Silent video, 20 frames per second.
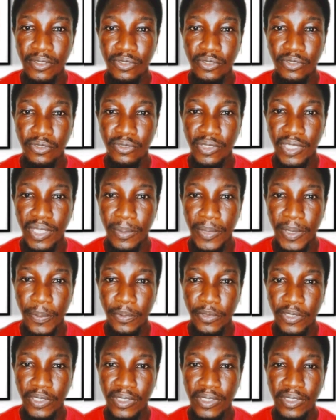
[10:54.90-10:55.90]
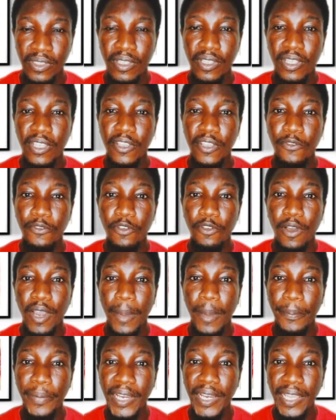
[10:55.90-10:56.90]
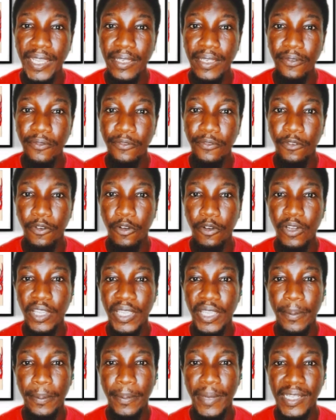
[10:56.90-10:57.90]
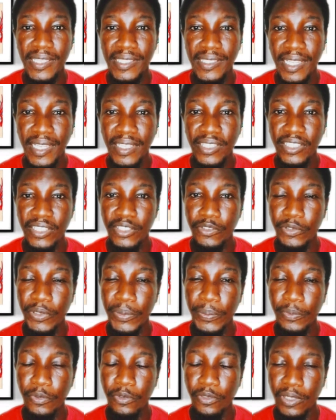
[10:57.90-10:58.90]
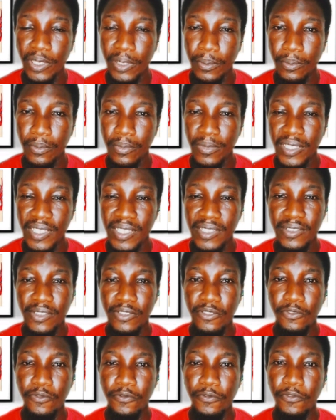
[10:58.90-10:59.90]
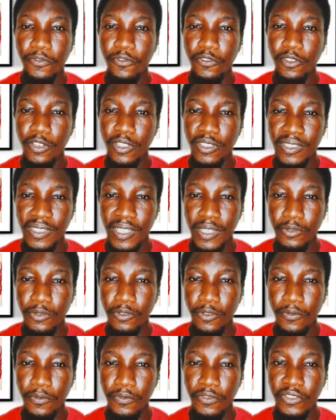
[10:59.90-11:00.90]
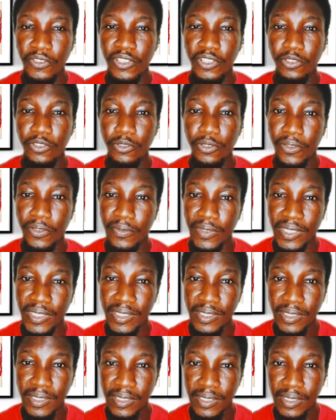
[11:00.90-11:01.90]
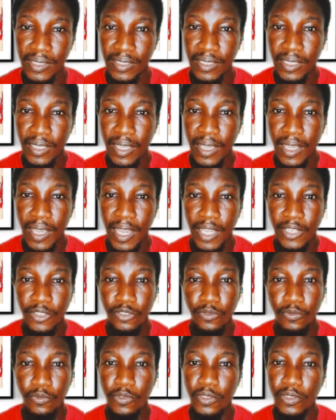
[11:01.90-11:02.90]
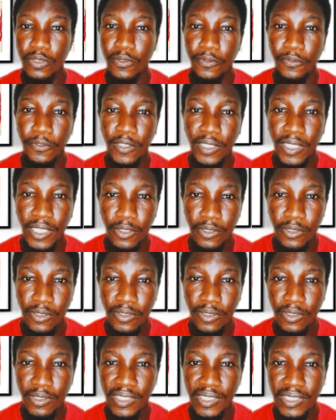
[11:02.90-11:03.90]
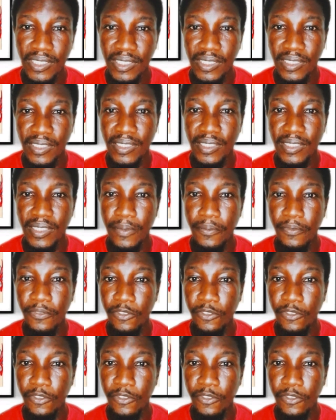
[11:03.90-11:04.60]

Do you get my point? If you're applying for a master degree program, let's say you've gotten out of the university and you want to further your studies in the same